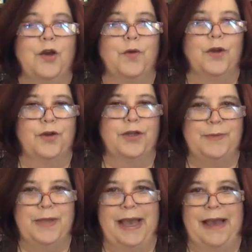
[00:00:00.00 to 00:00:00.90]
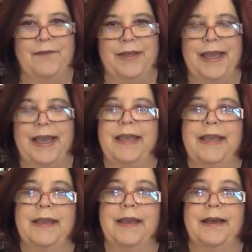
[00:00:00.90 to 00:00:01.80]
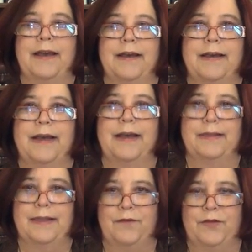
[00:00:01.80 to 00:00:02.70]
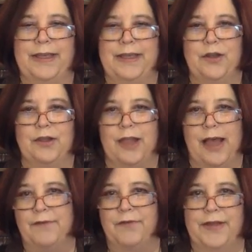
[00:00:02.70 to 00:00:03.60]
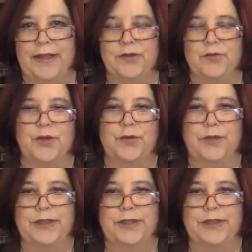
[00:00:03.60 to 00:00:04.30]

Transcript: we're going to be having a lovely live event with